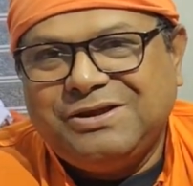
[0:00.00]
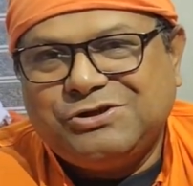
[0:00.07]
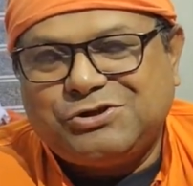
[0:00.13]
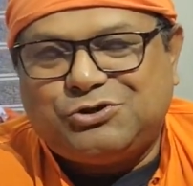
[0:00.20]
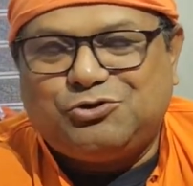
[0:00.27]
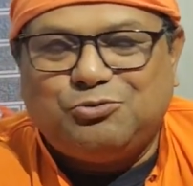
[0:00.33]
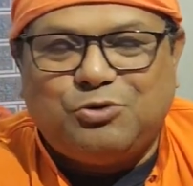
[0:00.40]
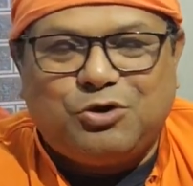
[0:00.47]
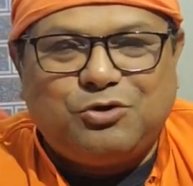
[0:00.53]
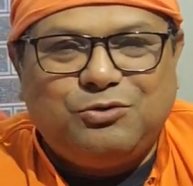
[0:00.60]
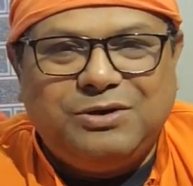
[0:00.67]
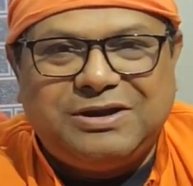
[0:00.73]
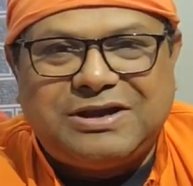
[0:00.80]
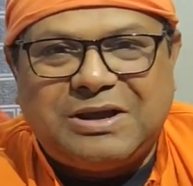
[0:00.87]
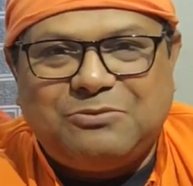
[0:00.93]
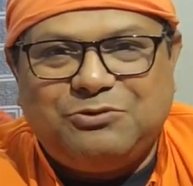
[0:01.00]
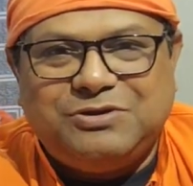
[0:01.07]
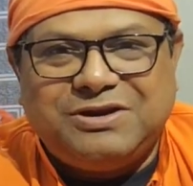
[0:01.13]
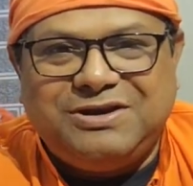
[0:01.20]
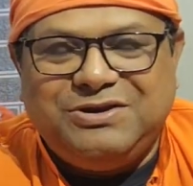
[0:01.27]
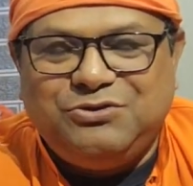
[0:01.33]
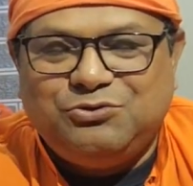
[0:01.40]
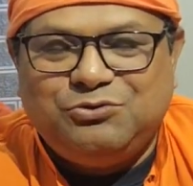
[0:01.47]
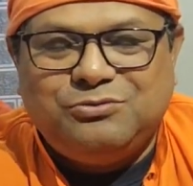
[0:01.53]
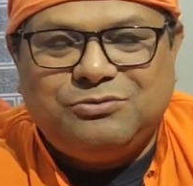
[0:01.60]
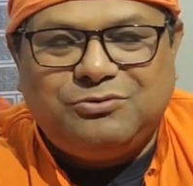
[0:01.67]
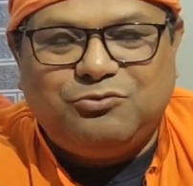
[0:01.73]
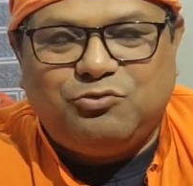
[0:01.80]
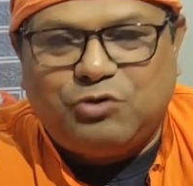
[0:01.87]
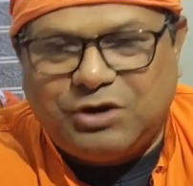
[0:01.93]
So tomorrow we'll come with a new
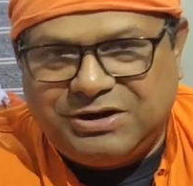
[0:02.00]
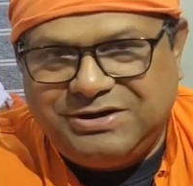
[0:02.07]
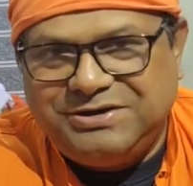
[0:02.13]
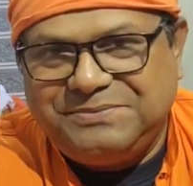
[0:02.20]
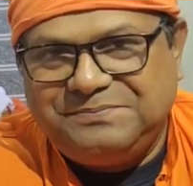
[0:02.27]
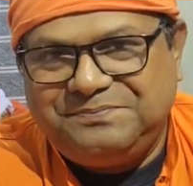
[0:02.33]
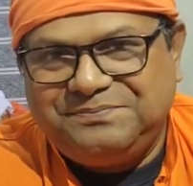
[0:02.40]
word.